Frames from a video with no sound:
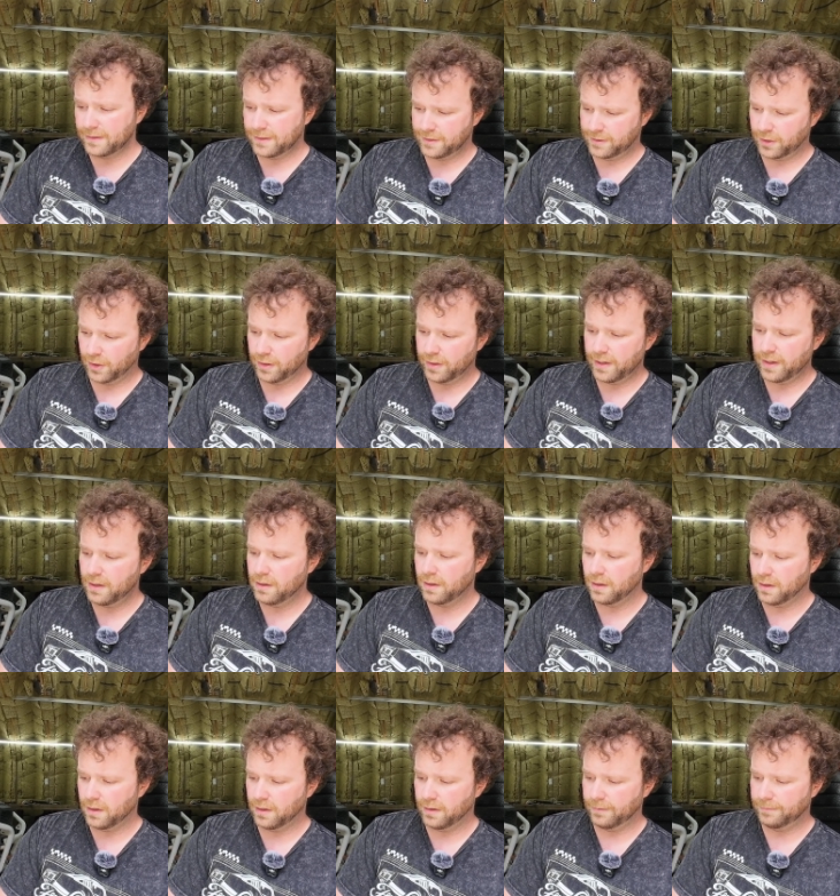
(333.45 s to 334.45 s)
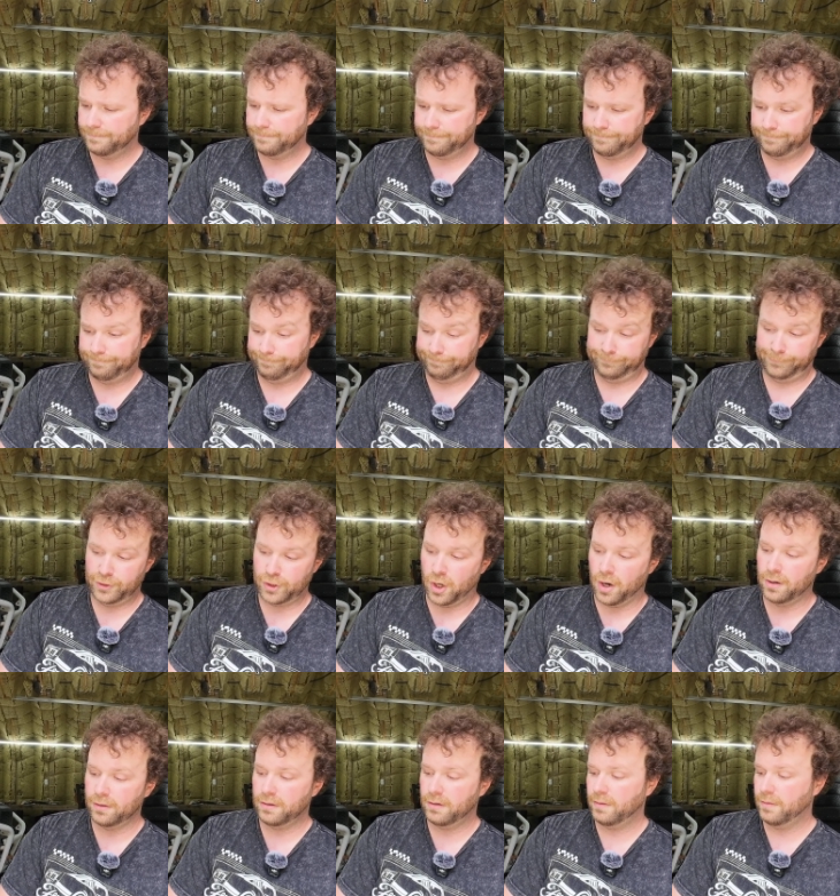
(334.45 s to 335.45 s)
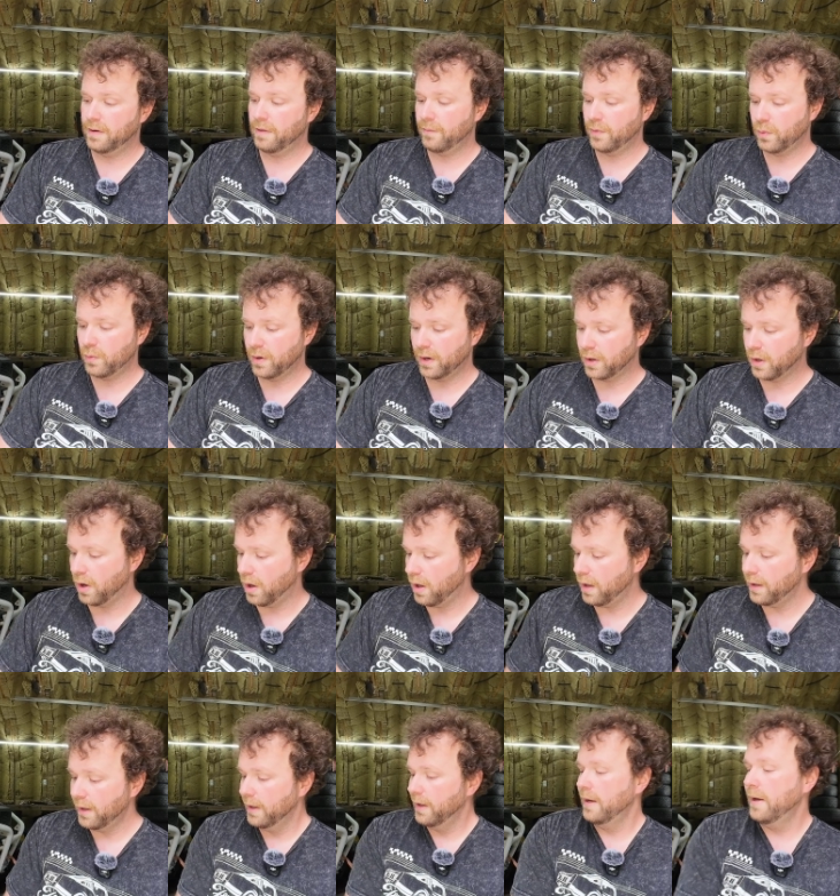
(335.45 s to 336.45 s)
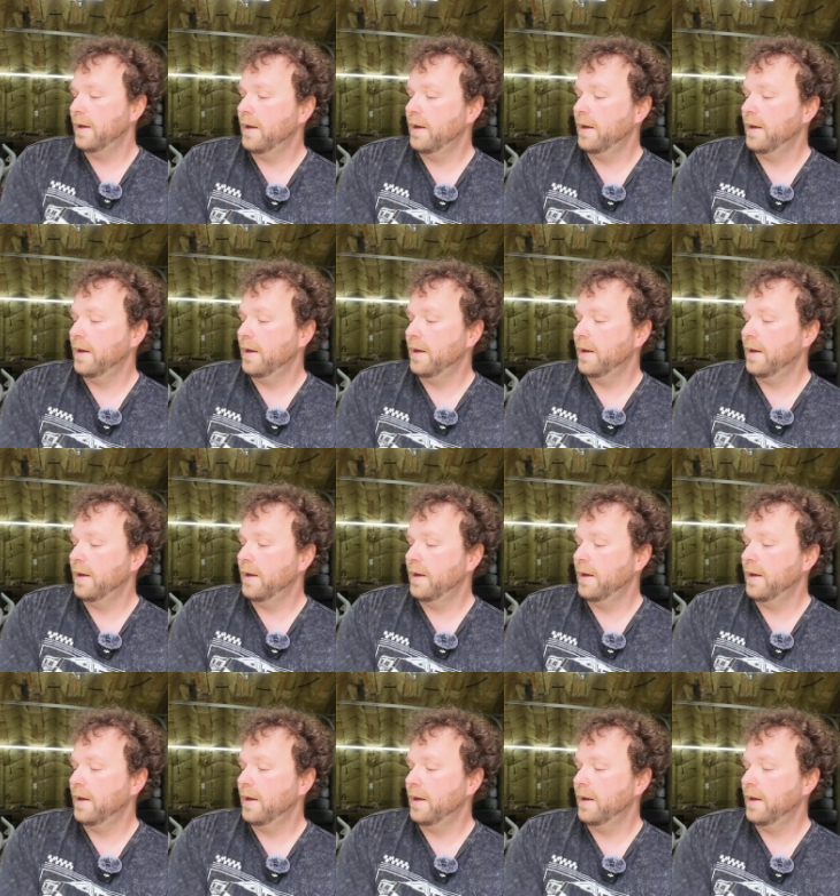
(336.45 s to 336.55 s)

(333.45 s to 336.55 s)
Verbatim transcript: circuit or genre or whatever you want to call.